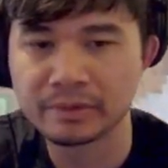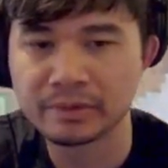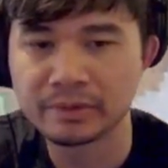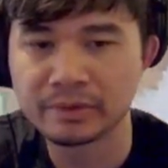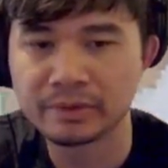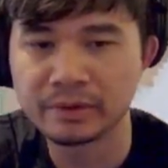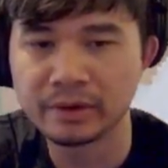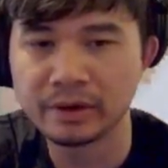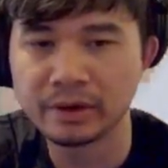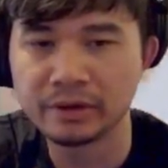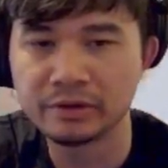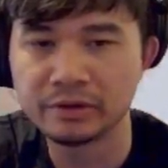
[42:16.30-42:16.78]

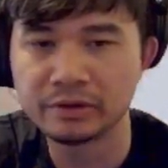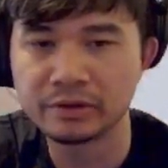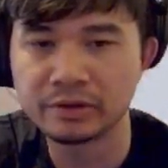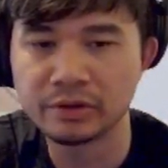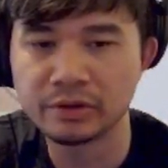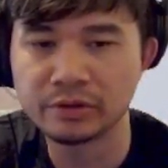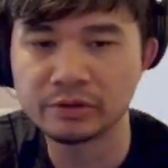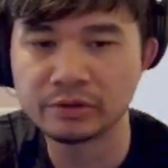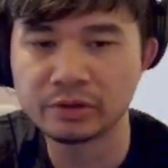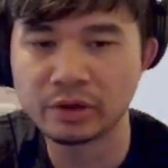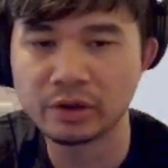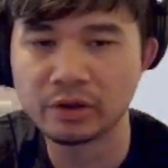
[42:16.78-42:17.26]
That just
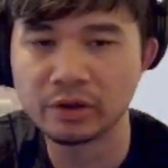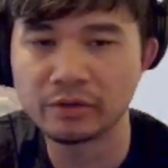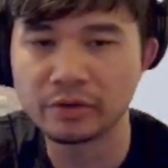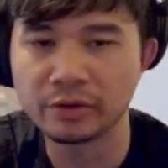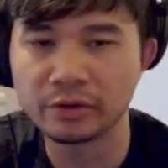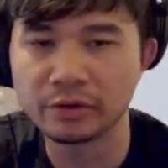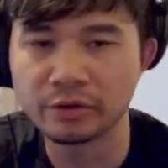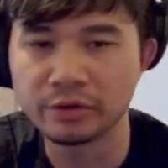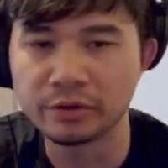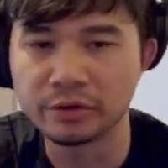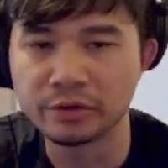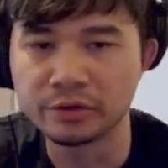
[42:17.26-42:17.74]
kills all of our
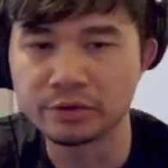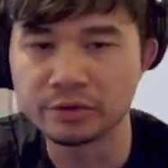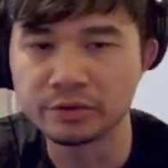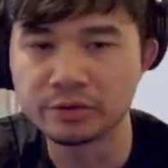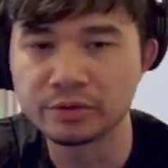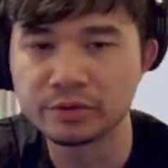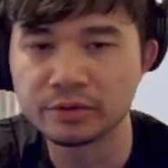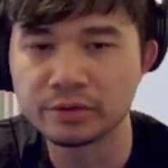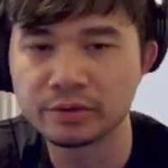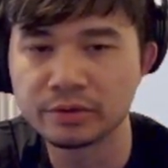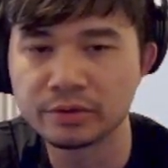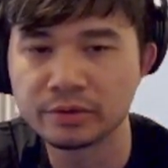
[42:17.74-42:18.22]
creatures.
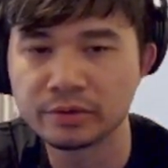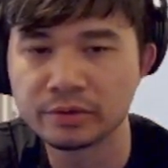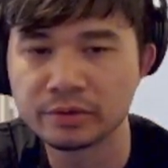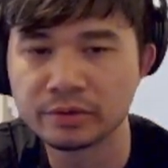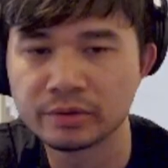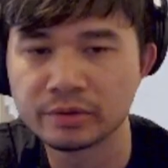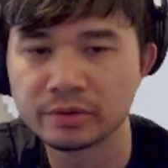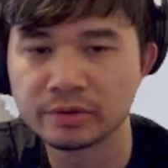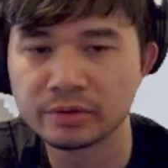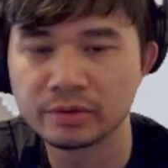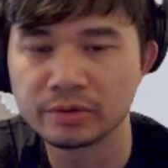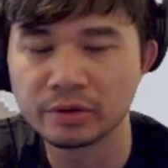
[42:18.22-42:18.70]

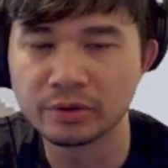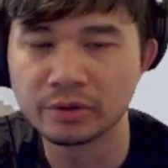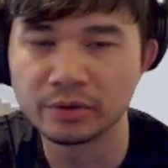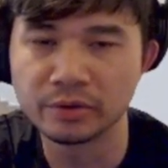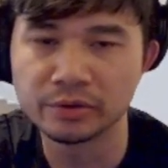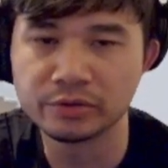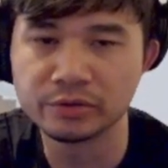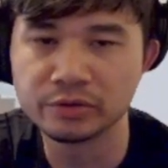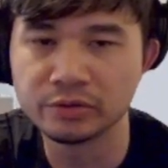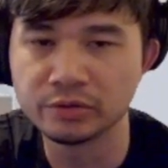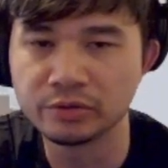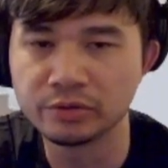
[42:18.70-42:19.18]
Or
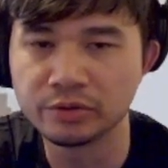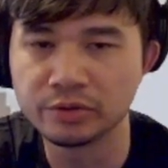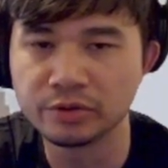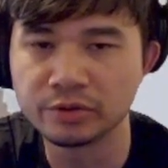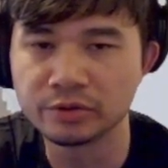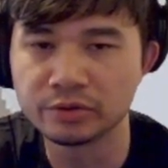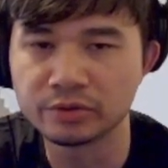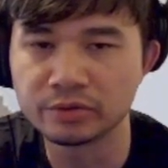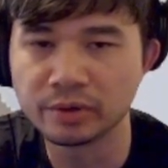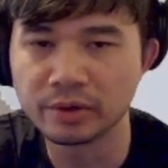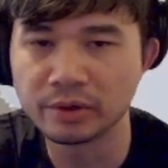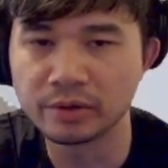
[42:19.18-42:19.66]
those two
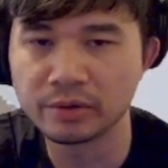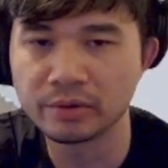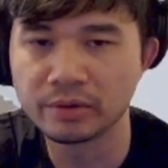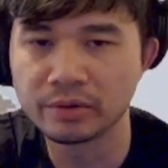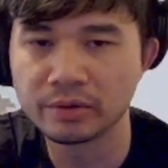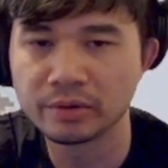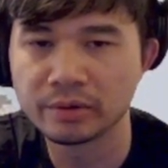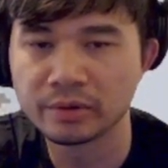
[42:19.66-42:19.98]
creatures, rather.